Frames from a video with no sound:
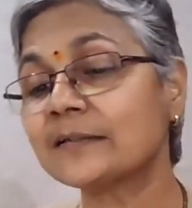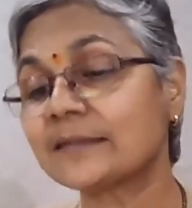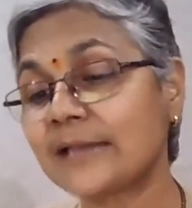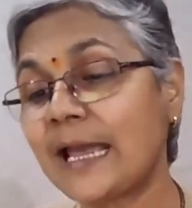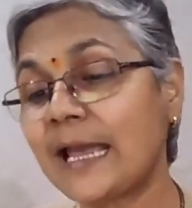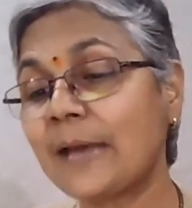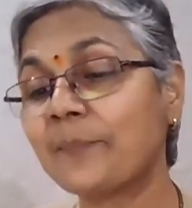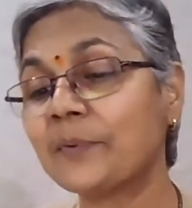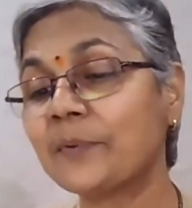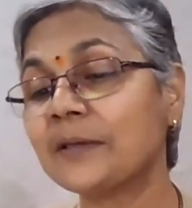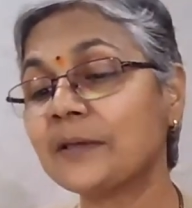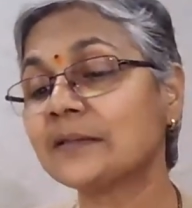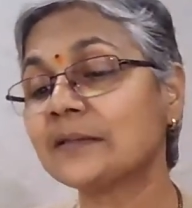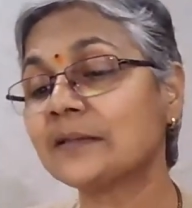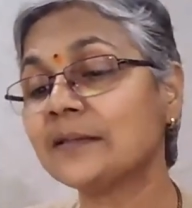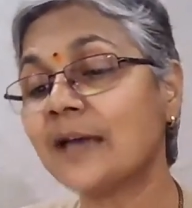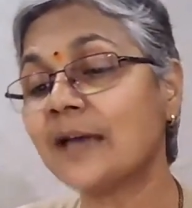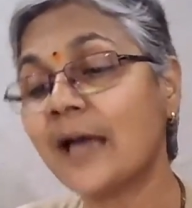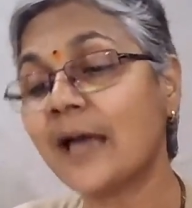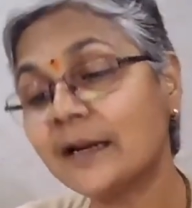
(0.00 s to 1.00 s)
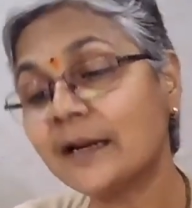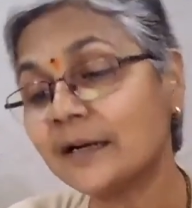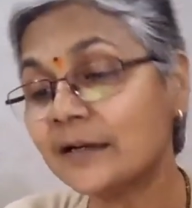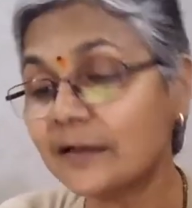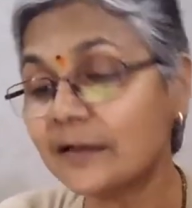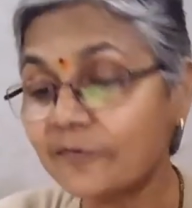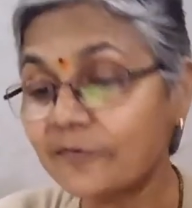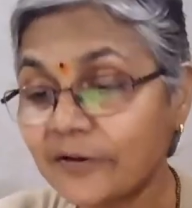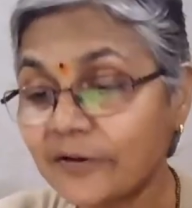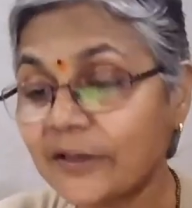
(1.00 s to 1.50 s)
step is the
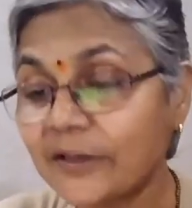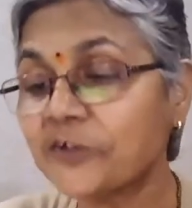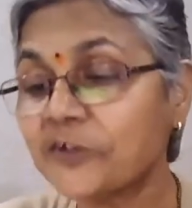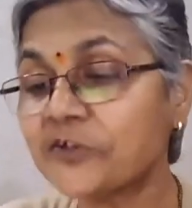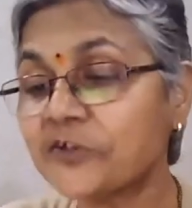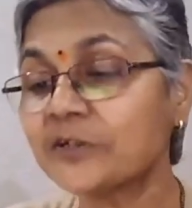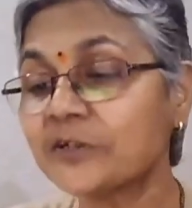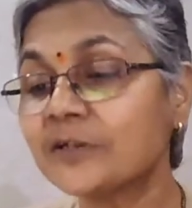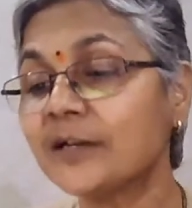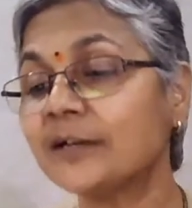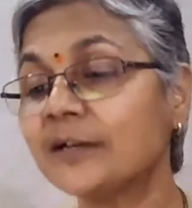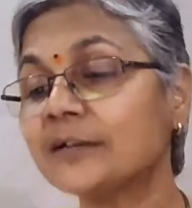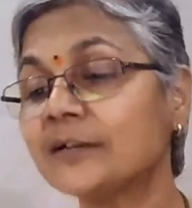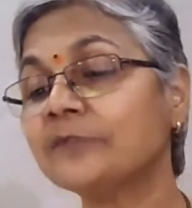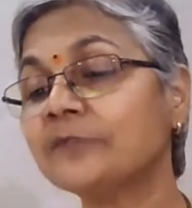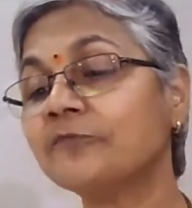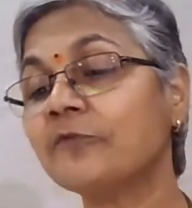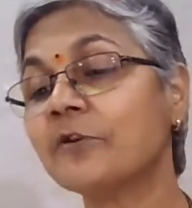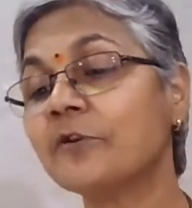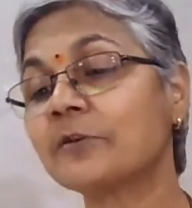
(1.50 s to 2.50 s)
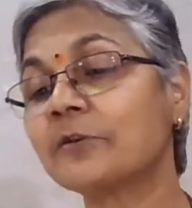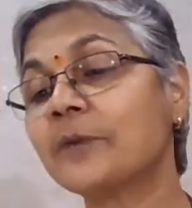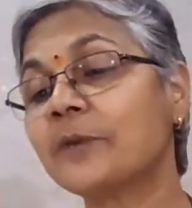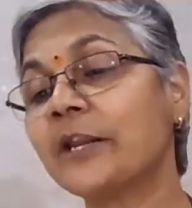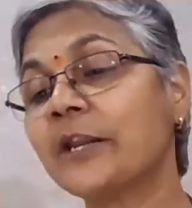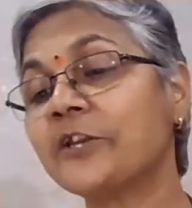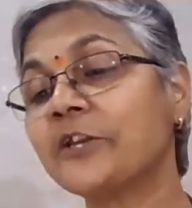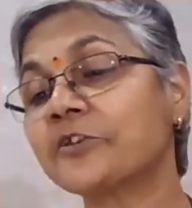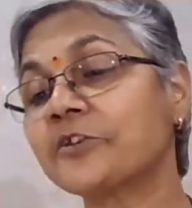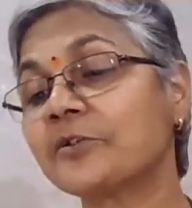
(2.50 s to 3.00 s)
identification and the
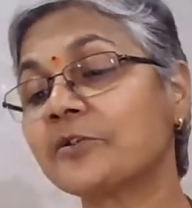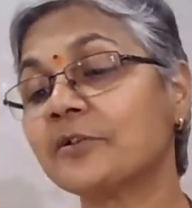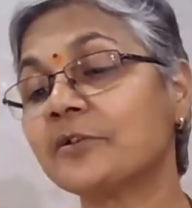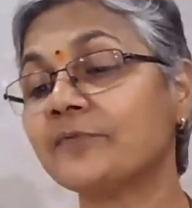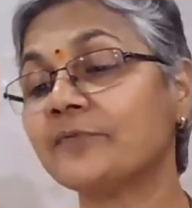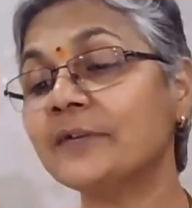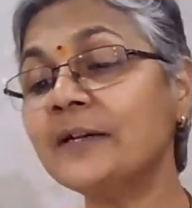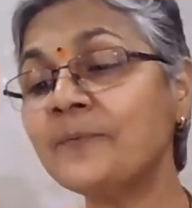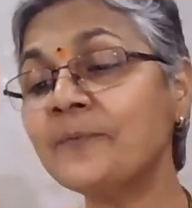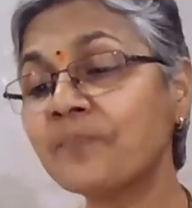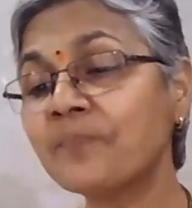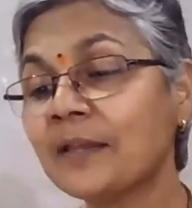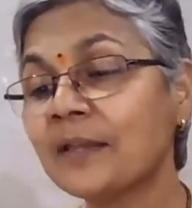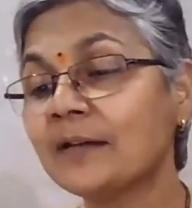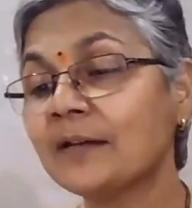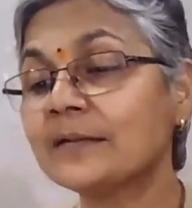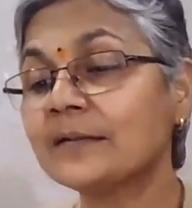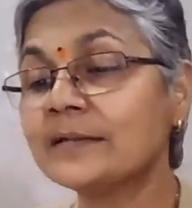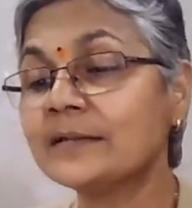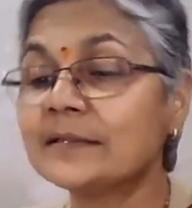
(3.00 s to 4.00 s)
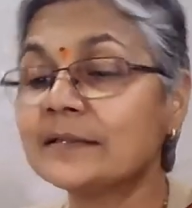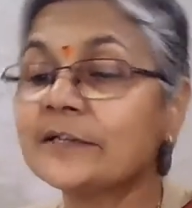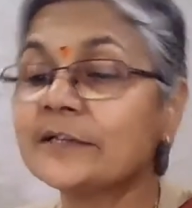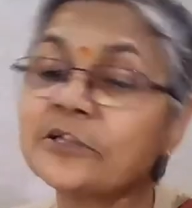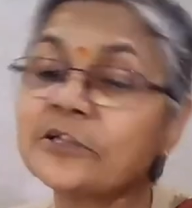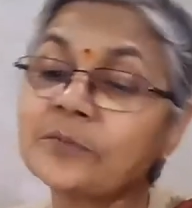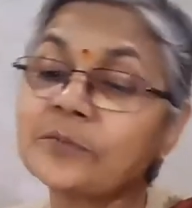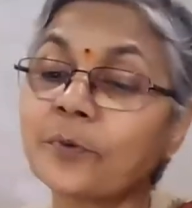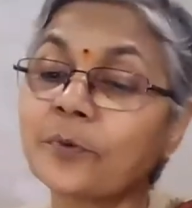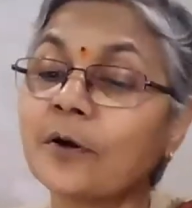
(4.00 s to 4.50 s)
formulation of a
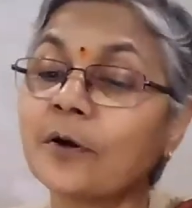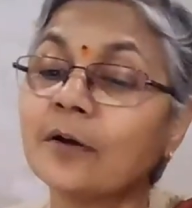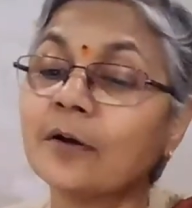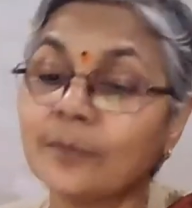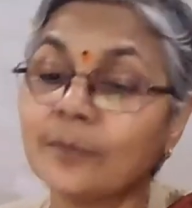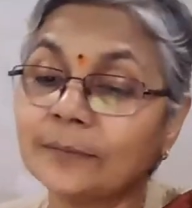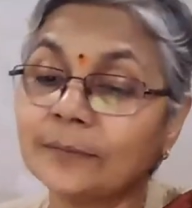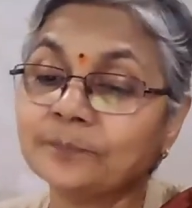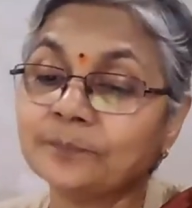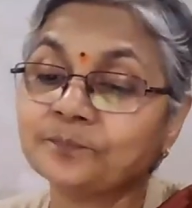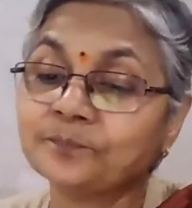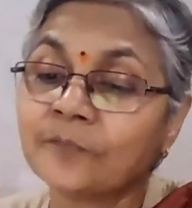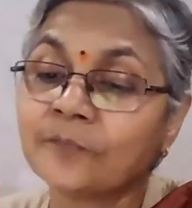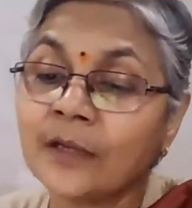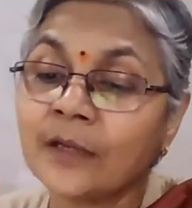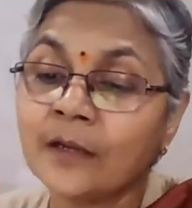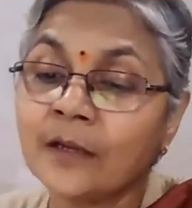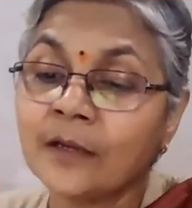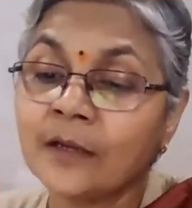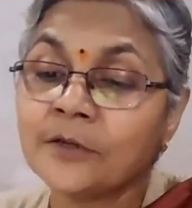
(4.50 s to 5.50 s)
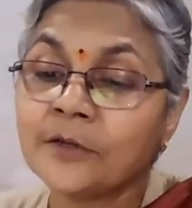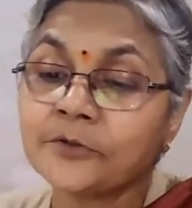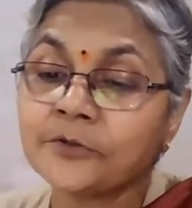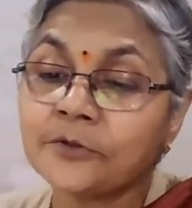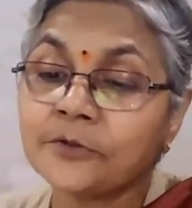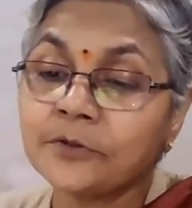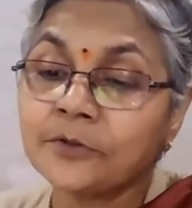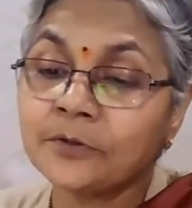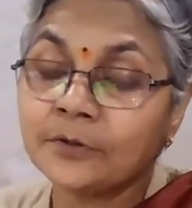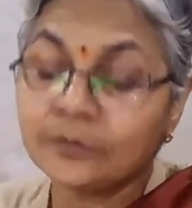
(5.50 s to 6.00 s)
research problem.
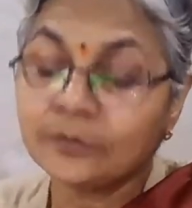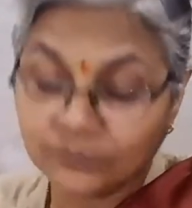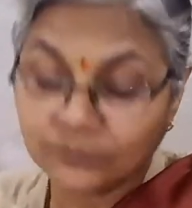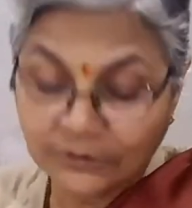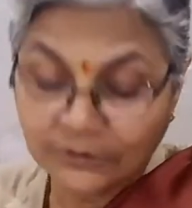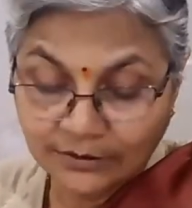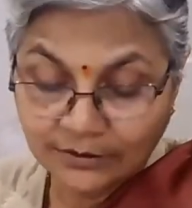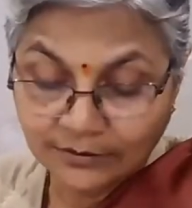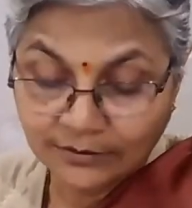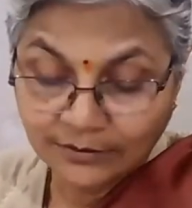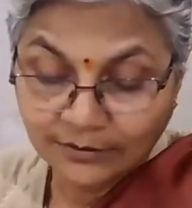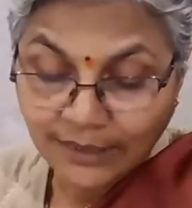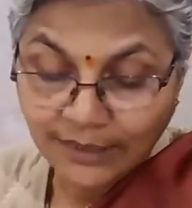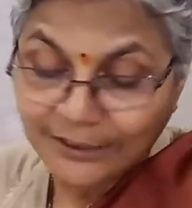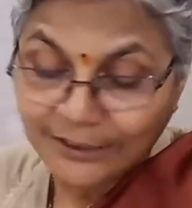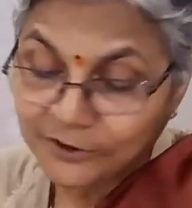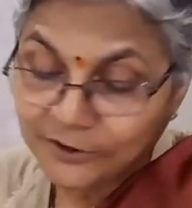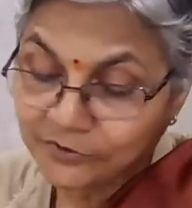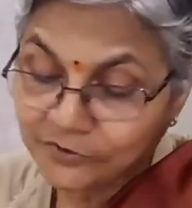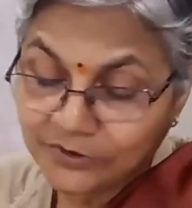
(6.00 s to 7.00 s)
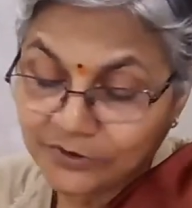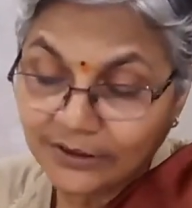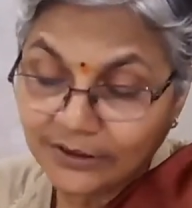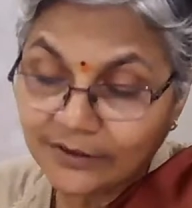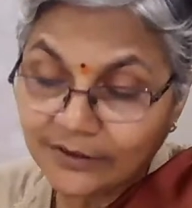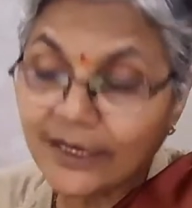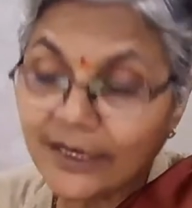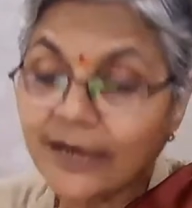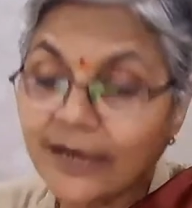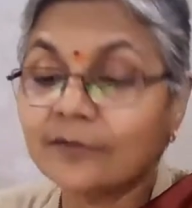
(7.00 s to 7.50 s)
So as you see
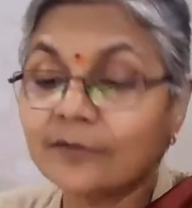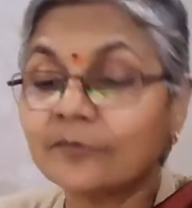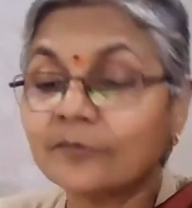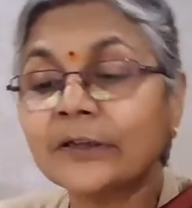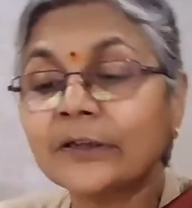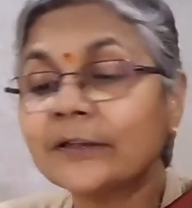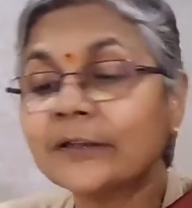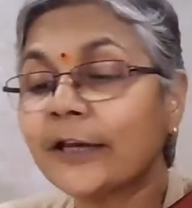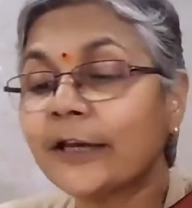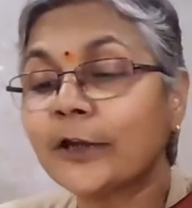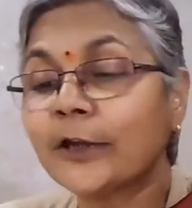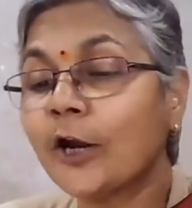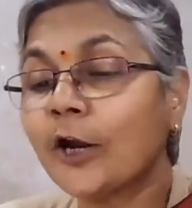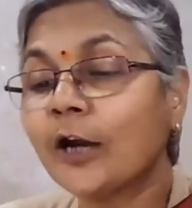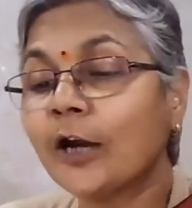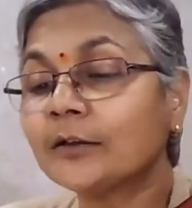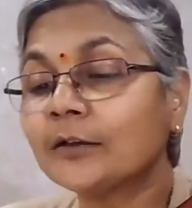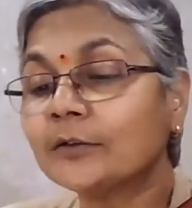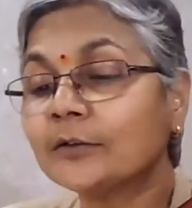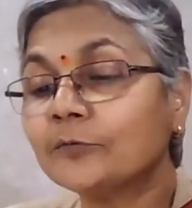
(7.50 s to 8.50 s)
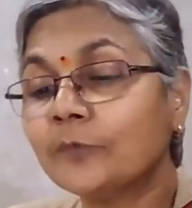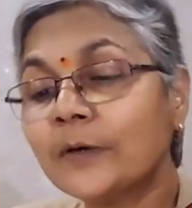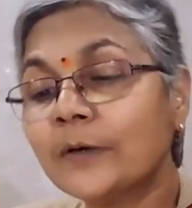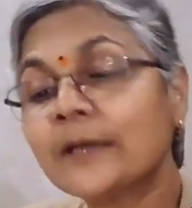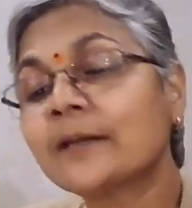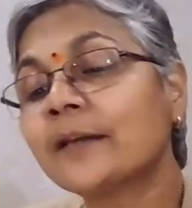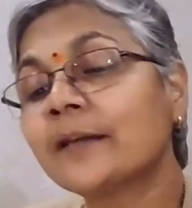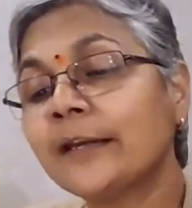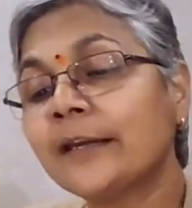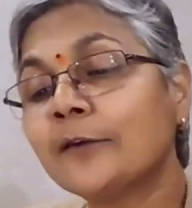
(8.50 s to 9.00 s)
that one cannot
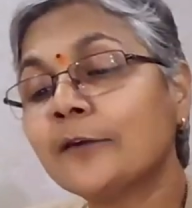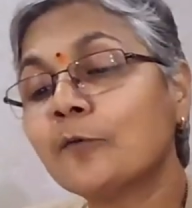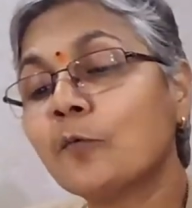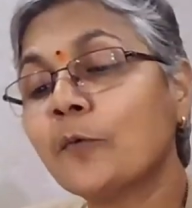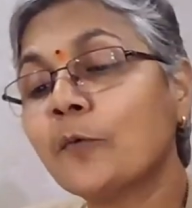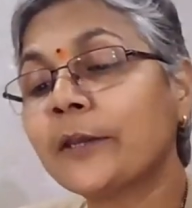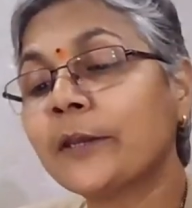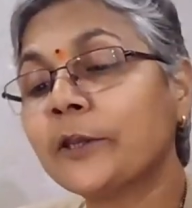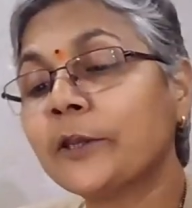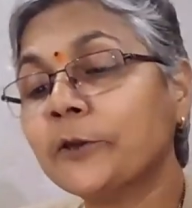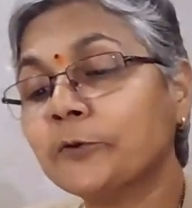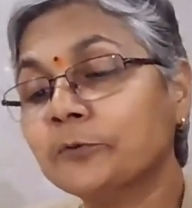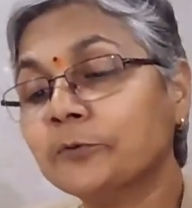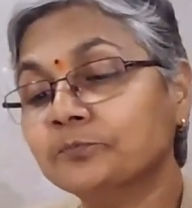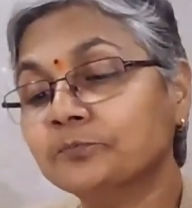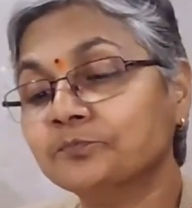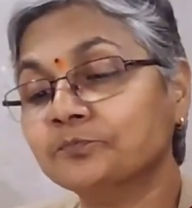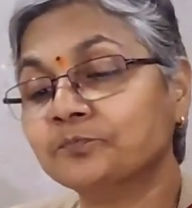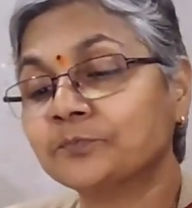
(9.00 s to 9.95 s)
work in vacuum.